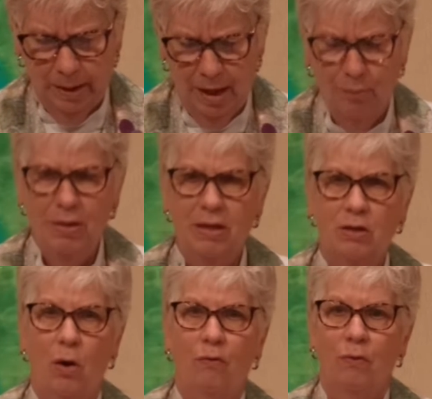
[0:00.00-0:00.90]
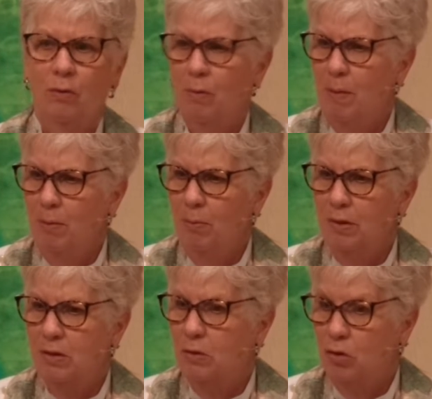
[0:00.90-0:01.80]
And with his offering, remember
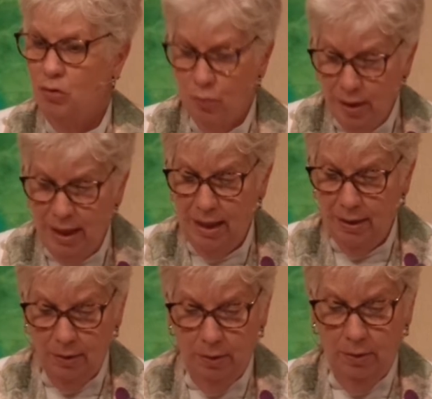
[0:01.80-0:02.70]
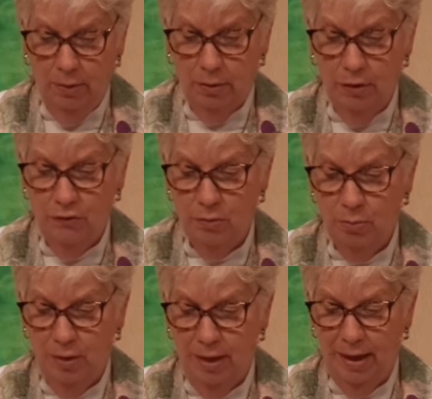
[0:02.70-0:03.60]
it's 20 loaves of
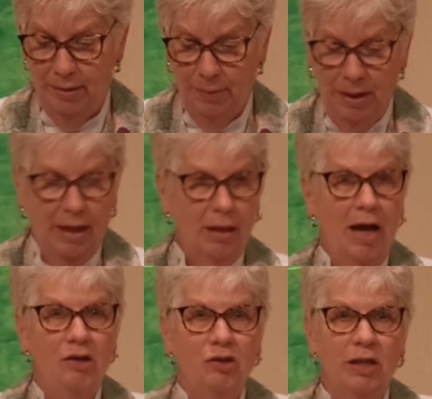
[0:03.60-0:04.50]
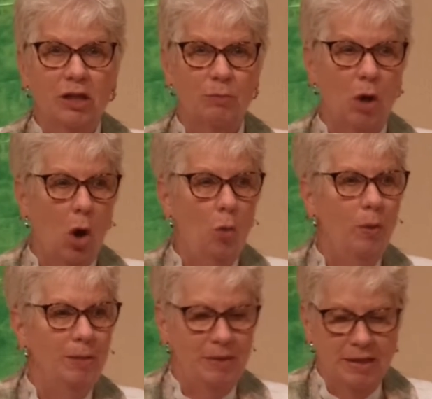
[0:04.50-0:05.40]
bread. Elijah tells him to open
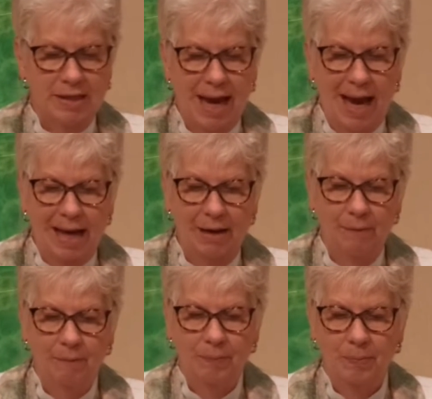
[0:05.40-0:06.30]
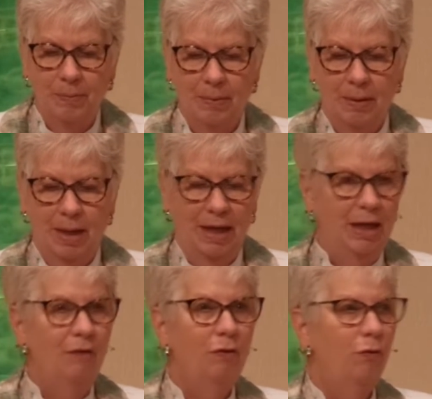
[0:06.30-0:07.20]
up the sack and
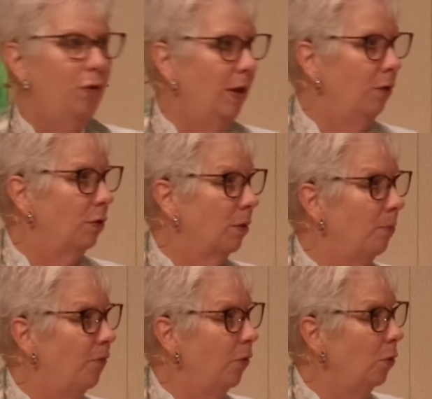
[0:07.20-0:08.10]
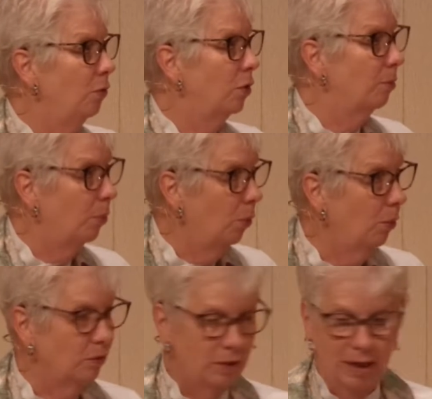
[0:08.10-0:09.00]
give the food to the poor
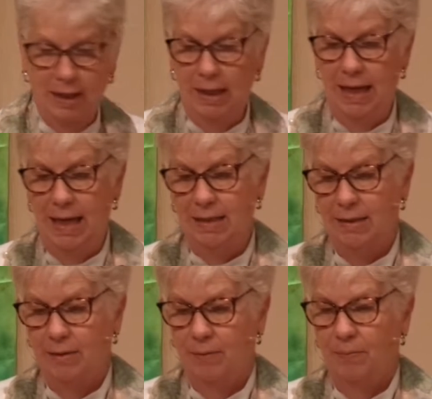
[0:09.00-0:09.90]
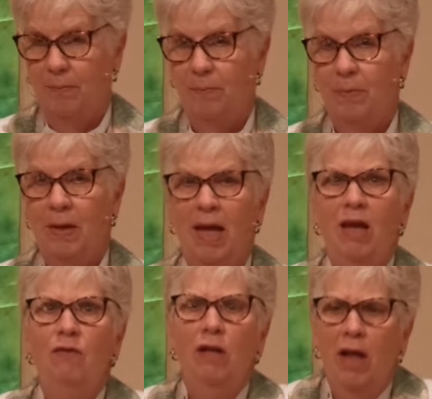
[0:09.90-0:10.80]
so they can eat.
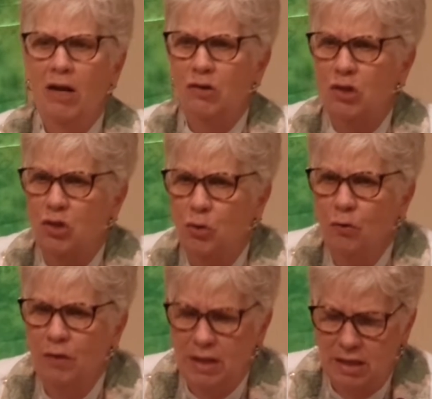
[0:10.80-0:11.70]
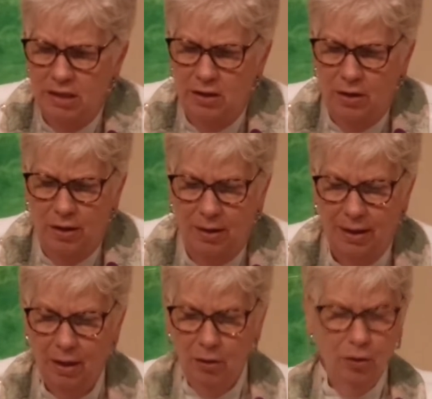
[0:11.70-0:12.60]
Even Elijah's servant is stunned.
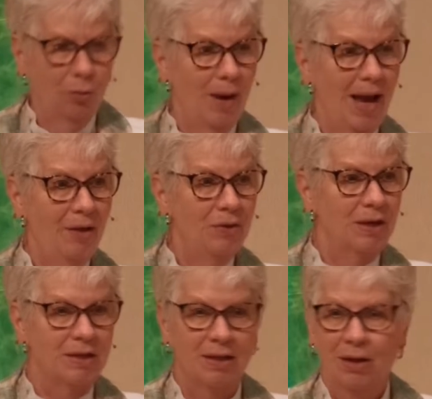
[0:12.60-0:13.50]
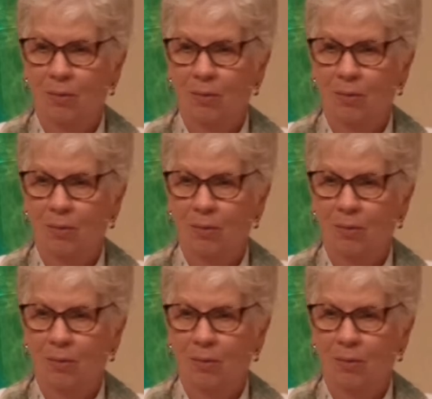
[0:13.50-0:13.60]
Look around us.